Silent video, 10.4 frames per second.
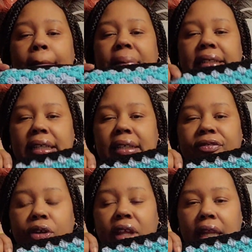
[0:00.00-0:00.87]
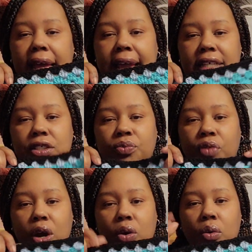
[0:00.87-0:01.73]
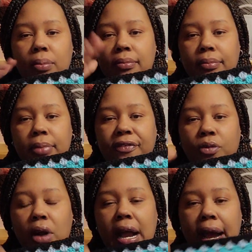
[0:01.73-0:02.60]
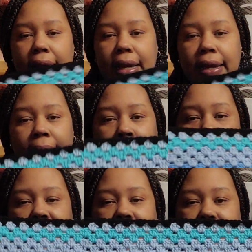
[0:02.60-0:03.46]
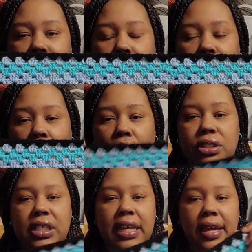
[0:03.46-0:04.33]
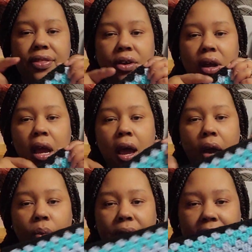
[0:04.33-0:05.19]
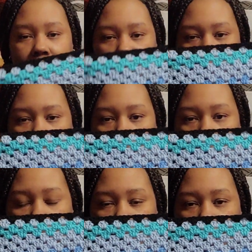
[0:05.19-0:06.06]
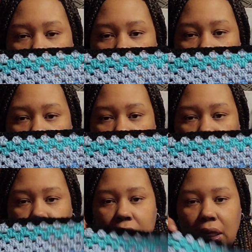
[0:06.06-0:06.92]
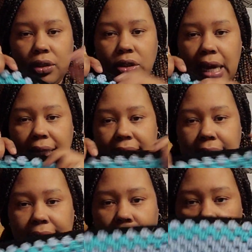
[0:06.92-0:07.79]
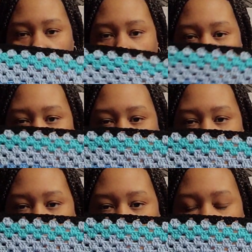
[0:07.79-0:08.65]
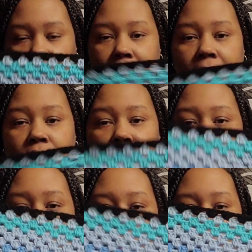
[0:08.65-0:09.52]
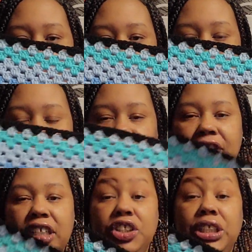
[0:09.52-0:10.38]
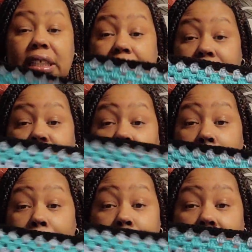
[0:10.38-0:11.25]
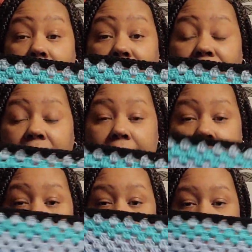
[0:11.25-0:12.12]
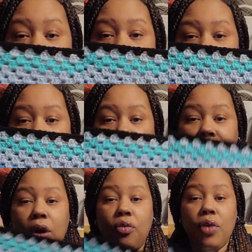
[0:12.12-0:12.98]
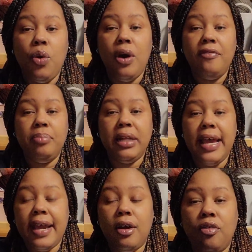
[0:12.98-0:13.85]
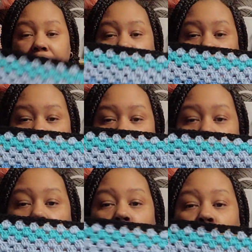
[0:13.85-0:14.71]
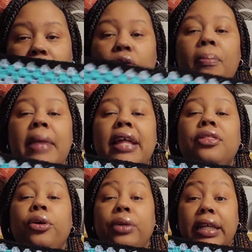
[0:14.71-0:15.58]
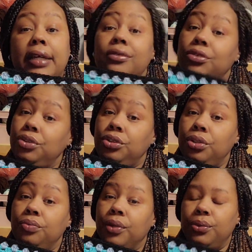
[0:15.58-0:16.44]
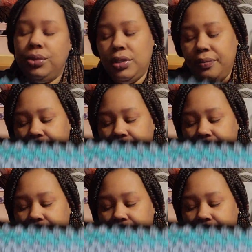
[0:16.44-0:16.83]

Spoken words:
But then for the last row, before I piece them all together, I wanted to put on a neutral color. So I decided to go with black. So after I finish each month, it will have a row of black around it, which will make 32 rows.